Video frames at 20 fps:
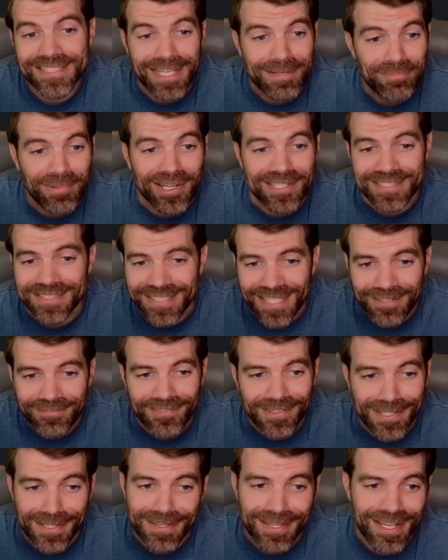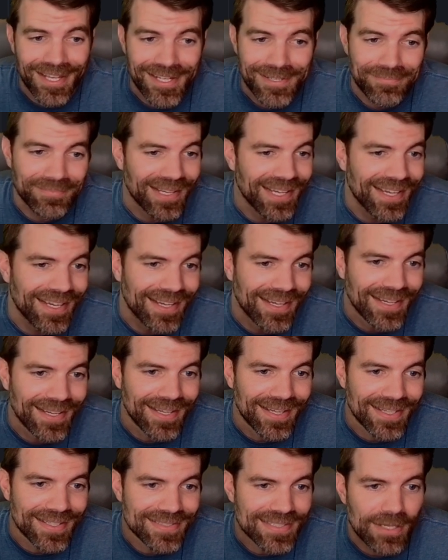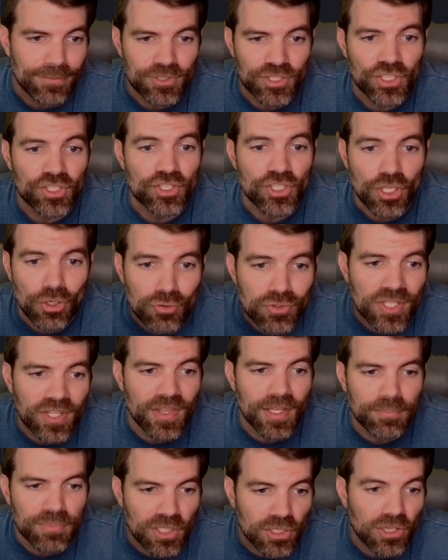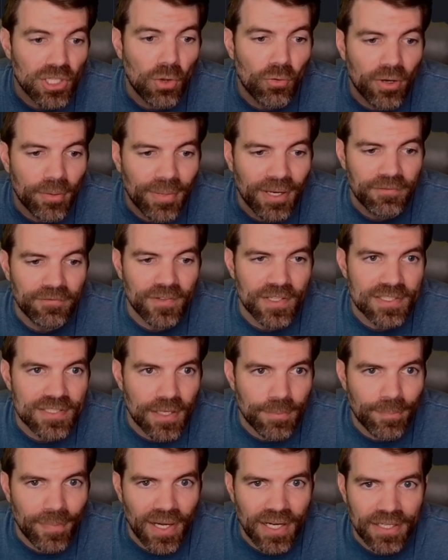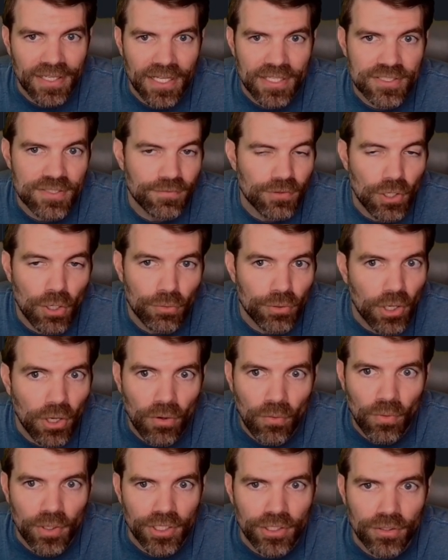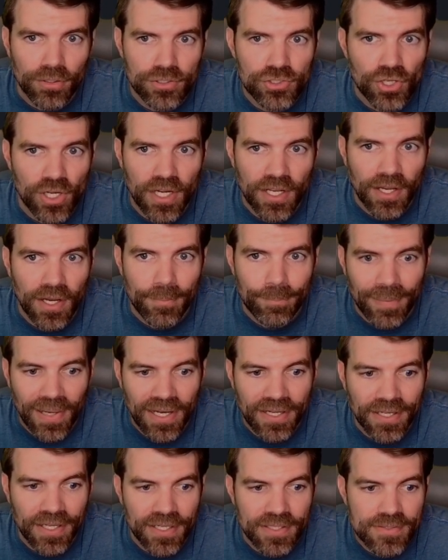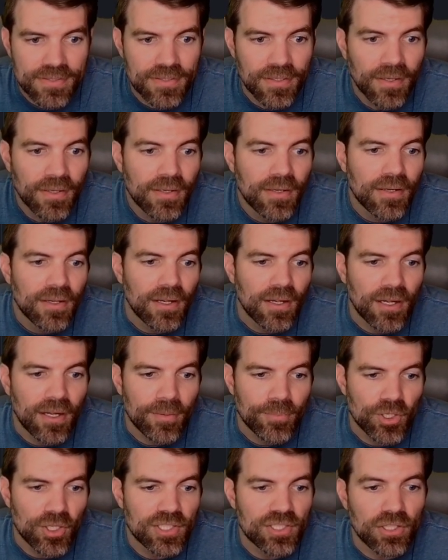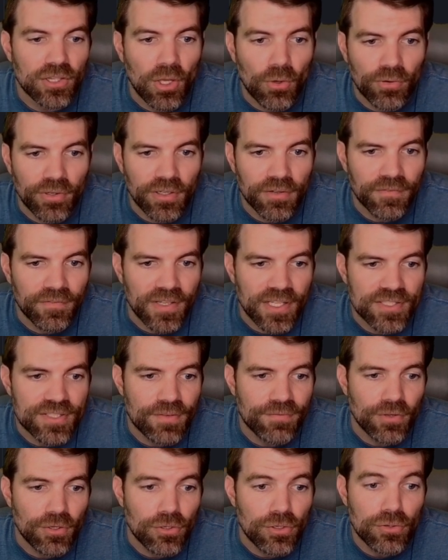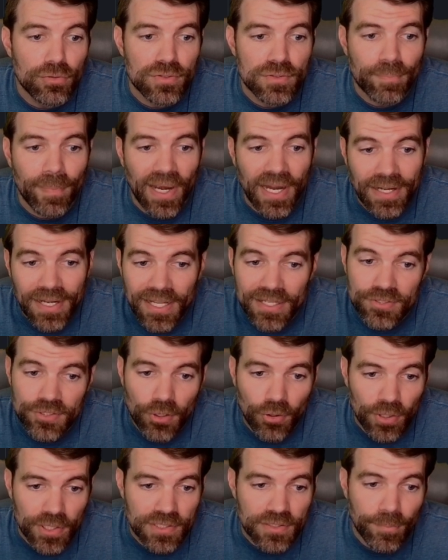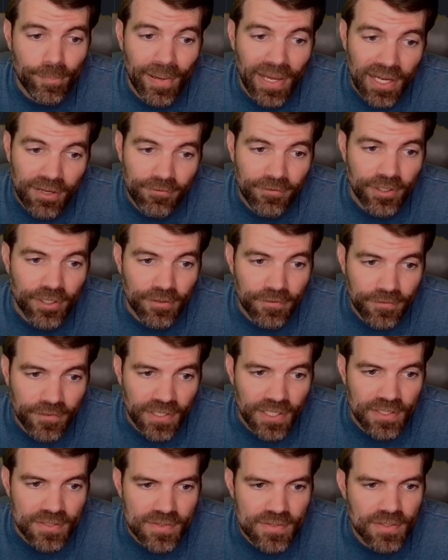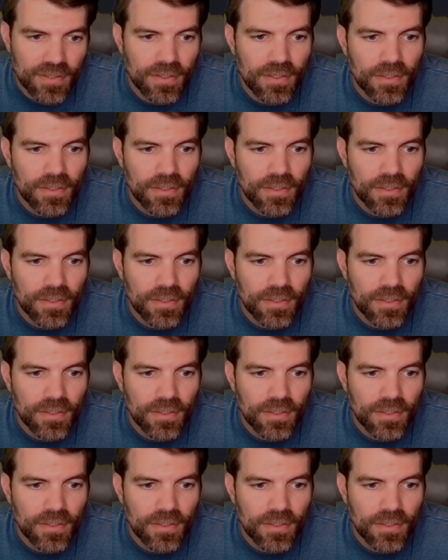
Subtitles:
I bought 7 of them, and I was just using them to lower my fees on Binance. If you don't know, when you're trading on Binance, you get to lower your fees if you use Binance coin to pay for your fees.